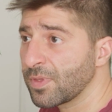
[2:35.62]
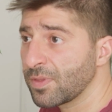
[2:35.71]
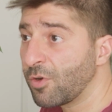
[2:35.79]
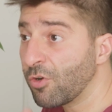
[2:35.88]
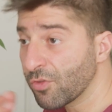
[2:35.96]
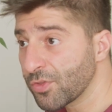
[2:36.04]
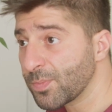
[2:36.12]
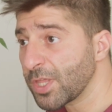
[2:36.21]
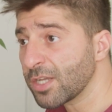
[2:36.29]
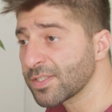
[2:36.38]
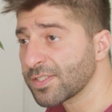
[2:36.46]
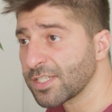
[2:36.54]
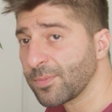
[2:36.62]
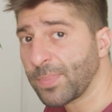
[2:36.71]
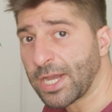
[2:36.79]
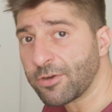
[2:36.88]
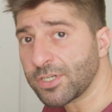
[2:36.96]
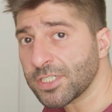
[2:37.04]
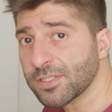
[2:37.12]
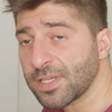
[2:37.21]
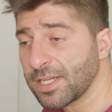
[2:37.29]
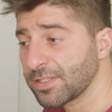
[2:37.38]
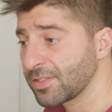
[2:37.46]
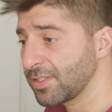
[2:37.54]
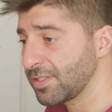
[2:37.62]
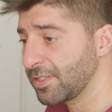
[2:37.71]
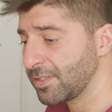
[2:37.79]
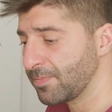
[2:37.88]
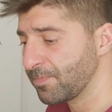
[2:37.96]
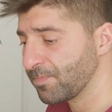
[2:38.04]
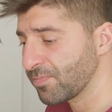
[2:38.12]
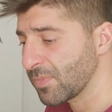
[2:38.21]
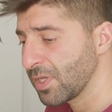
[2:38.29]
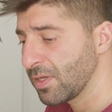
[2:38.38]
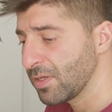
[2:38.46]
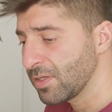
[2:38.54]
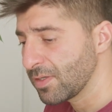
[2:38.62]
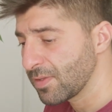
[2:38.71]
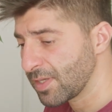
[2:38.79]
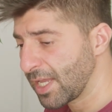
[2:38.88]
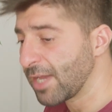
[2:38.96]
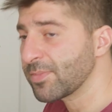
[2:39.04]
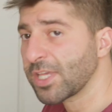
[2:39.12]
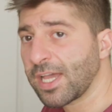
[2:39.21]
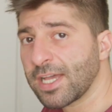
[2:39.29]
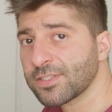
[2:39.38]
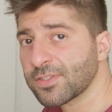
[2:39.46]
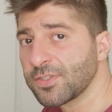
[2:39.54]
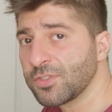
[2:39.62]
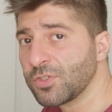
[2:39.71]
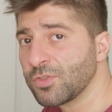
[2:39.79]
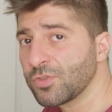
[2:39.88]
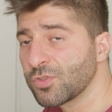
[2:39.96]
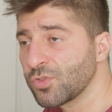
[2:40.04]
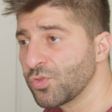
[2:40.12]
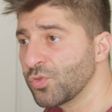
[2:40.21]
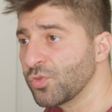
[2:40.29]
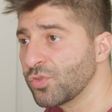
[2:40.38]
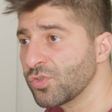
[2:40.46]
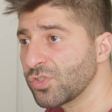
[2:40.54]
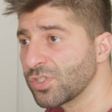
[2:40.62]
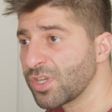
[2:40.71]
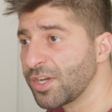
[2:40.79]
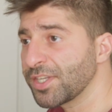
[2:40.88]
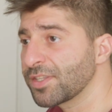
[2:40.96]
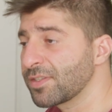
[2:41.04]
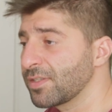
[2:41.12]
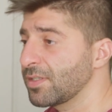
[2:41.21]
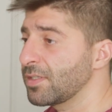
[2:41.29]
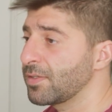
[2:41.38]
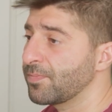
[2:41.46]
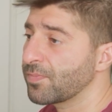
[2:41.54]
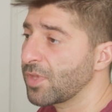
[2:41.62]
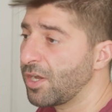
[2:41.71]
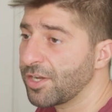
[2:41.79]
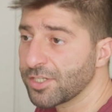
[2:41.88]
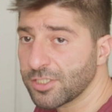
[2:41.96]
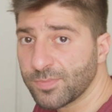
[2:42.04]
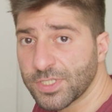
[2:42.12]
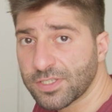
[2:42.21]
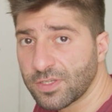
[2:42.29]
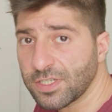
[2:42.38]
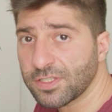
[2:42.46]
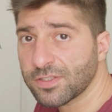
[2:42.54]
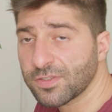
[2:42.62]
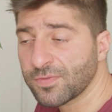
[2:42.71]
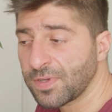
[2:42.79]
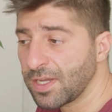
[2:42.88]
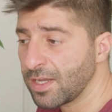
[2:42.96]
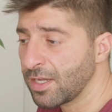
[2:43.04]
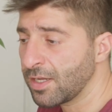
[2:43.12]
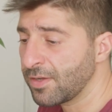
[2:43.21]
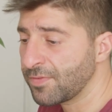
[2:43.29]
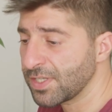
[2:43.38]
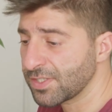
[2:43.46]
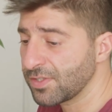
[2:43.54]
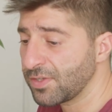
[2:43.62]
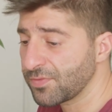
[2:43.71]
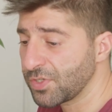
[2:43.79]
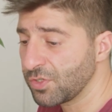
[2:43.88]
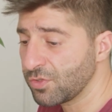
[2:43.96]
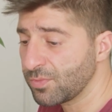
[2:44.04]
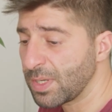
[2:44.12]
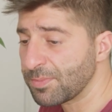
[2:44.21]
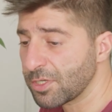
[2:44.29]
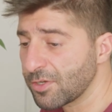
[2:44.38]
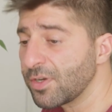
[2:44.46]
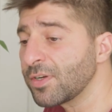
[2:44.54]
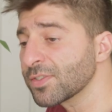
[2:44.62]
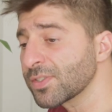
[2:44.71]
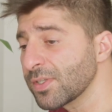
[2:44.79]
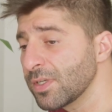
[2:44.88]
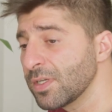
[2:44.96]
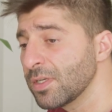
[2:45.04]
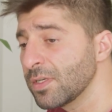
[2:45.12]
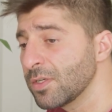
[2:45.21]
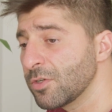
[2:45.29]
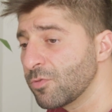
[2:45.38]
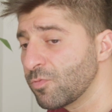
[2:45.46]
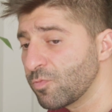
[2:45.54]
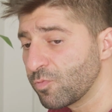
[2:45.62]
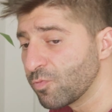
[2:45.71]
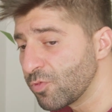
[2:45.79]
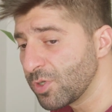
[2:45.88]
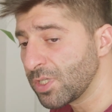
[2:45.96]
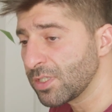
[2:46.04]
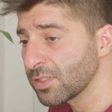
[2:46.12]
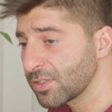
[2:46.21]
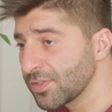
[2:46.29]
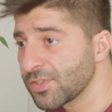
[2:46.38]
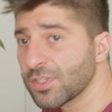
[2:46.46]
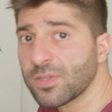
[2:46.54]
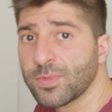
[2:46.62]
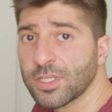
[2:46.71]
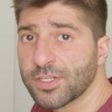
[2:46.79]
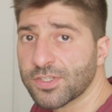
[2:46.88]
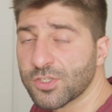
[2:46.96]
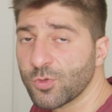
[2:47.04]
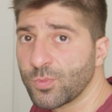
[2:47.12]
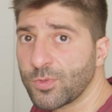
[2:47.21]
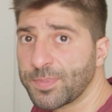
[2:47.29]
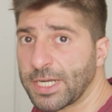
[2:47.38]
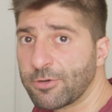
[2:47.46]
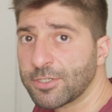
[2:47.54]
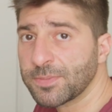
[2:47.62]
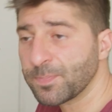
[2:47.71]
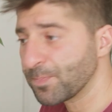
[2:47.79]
all the processing power that the camera has to do to write a higher bitrate fast enough to your memory cards will considerably consume more power